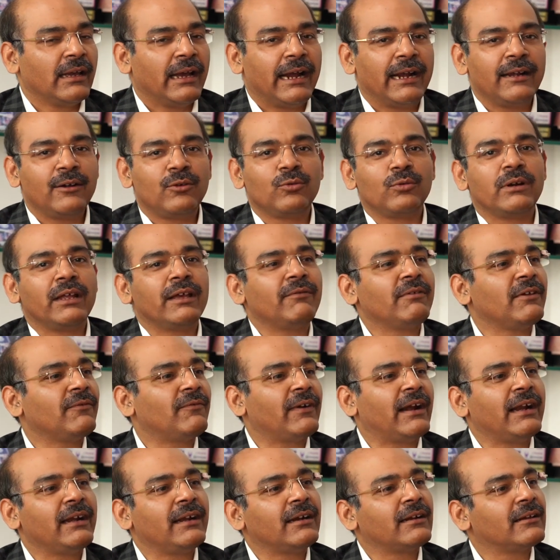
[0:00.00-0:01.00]
And today we
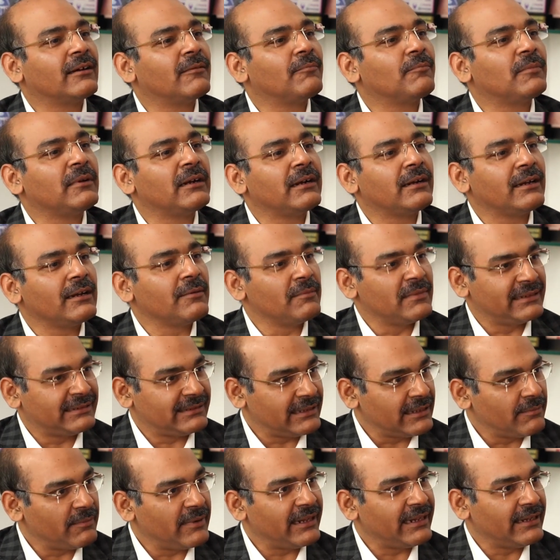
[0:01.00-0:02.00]
find it completely
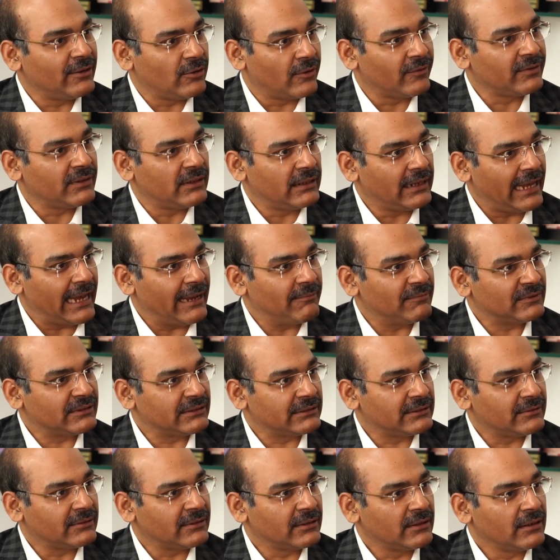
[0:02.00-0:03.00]
missing many of the
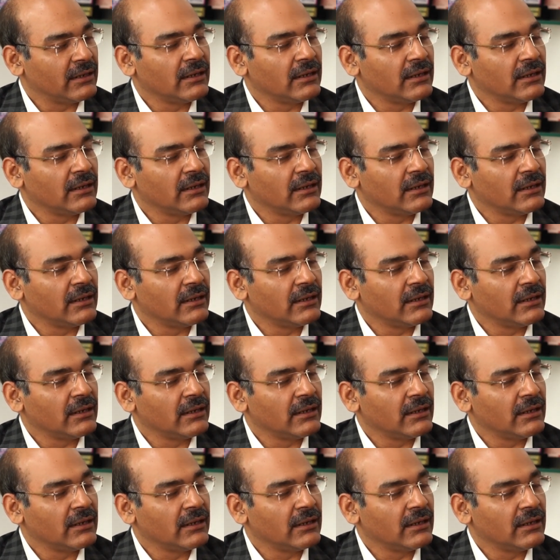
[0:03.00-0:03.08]
times.